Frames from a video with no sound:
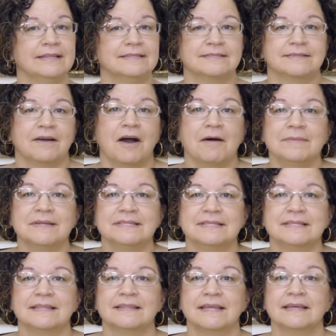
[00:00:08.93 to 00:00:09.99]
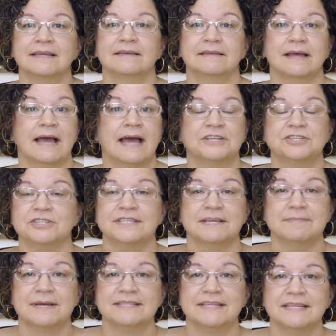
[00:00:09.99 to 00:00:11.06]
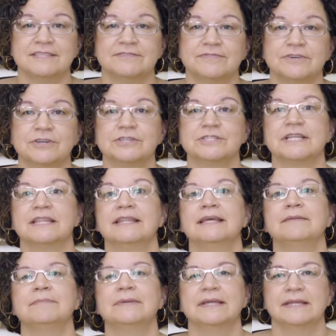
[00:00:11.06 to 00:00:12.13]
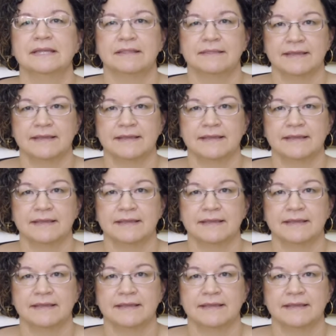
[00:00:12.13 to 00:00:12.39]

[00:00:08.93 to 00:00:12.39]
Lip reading: It's common to think I should set my dates first and then begin